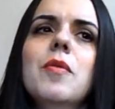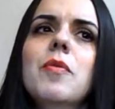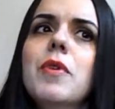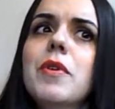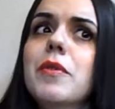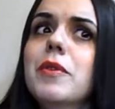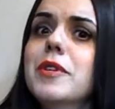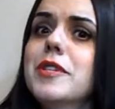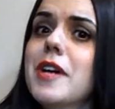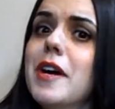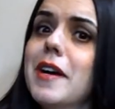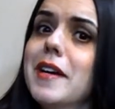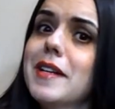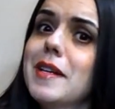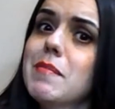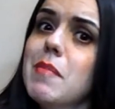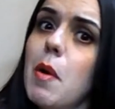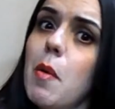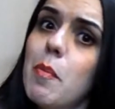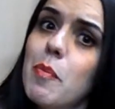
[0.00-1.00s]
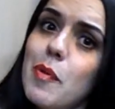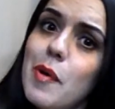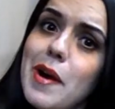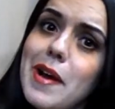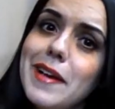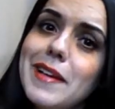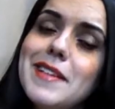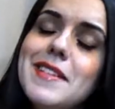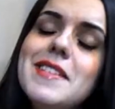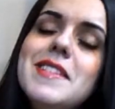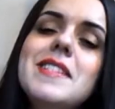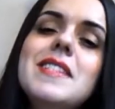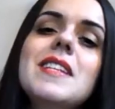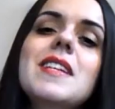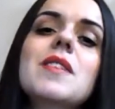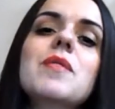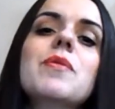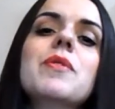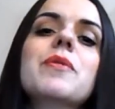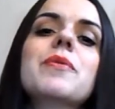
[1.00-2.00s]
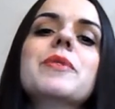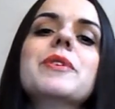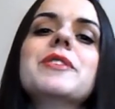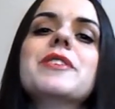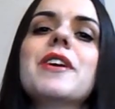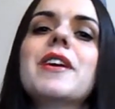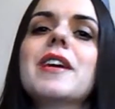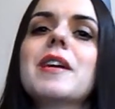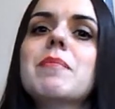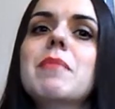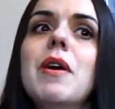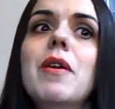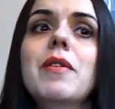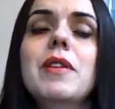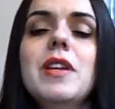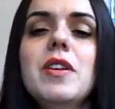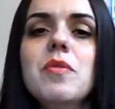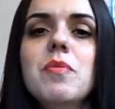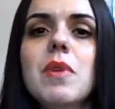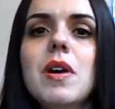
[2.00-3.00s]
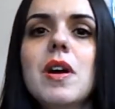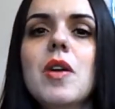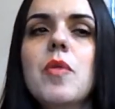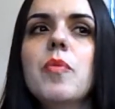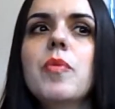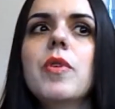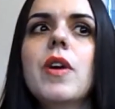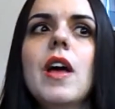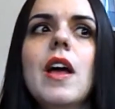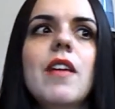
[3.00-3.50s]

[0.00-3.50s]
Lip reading: when we're talking about pregnancy, when we talk about new mom,